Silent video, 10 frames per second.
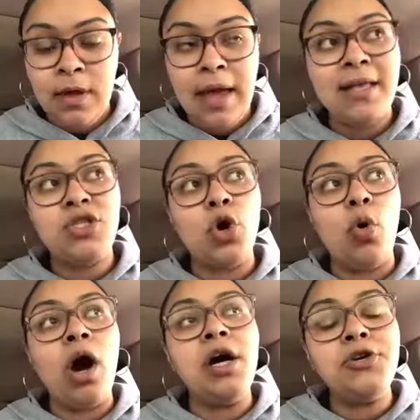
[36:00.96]
And so
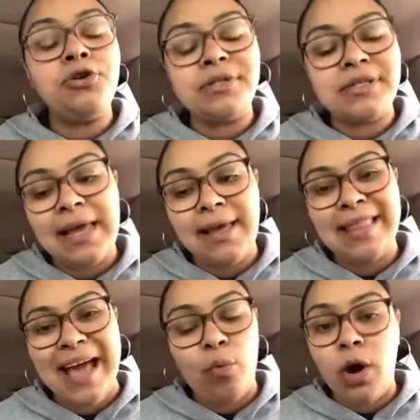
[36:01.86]
understand
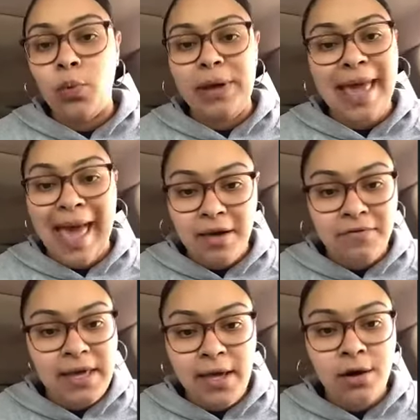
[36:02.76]
that what we have
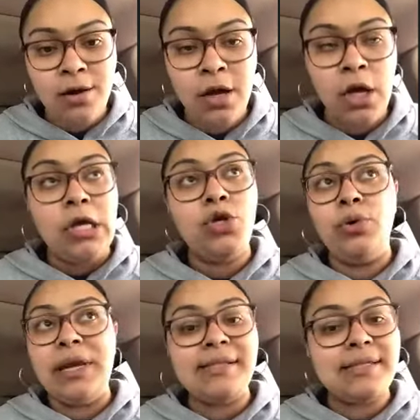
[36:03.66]
here, you
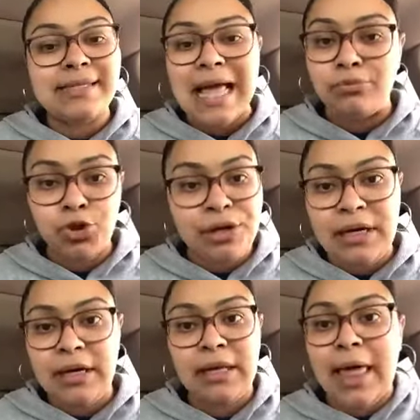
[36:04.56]
need to stop
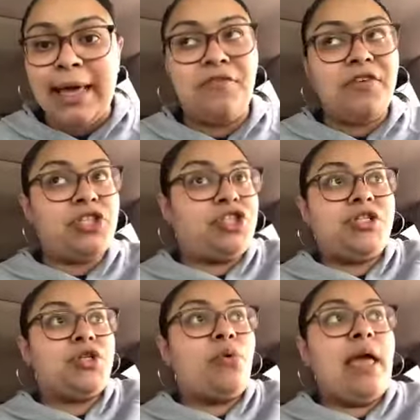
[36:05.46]
treating it like if it's
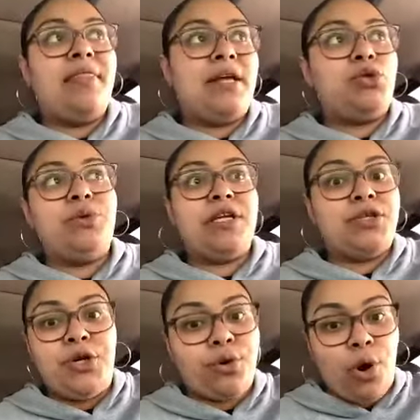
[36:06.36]
just okay that you get to
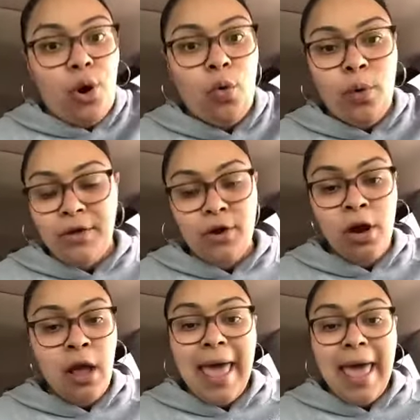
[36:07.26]
your goal, whether,
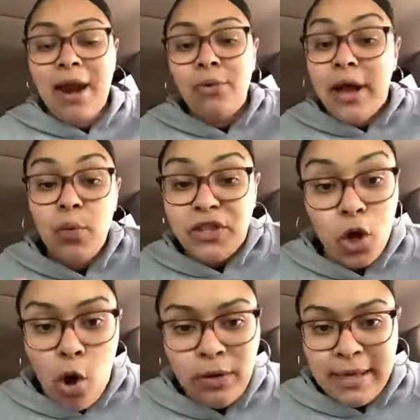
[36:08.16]
and I don't care what the
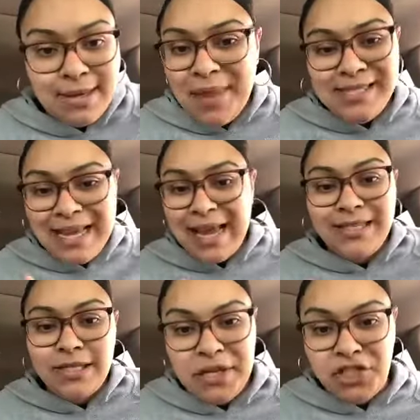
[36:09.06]
goal is. I'm not saying it
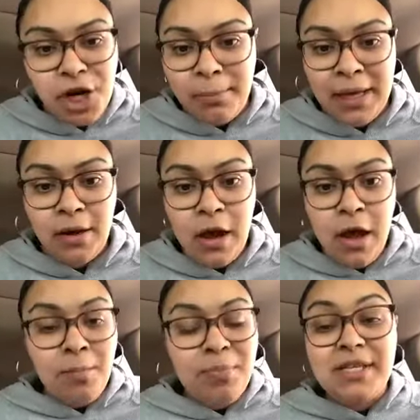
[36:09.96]
has to be chairman,
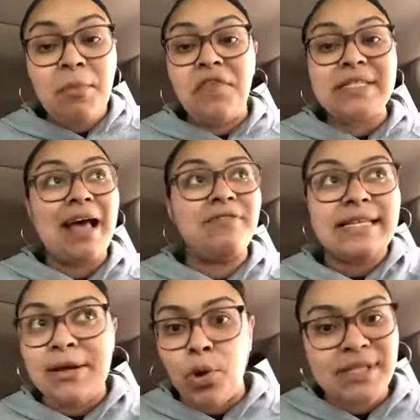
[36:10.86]
but some of us have
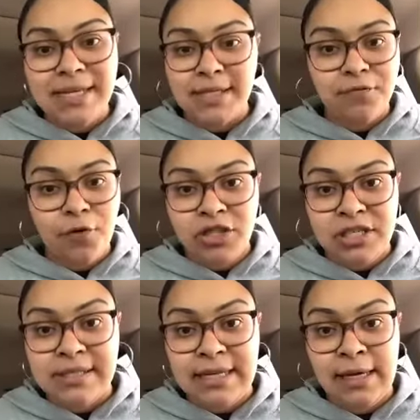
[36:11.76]
zero sense of
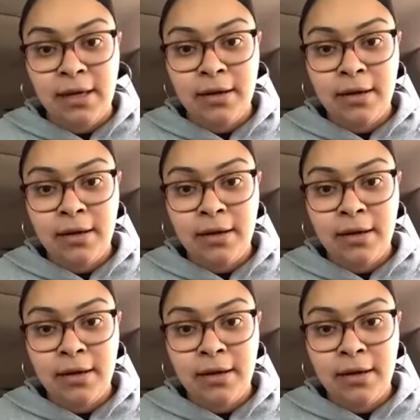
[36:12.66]
urgency.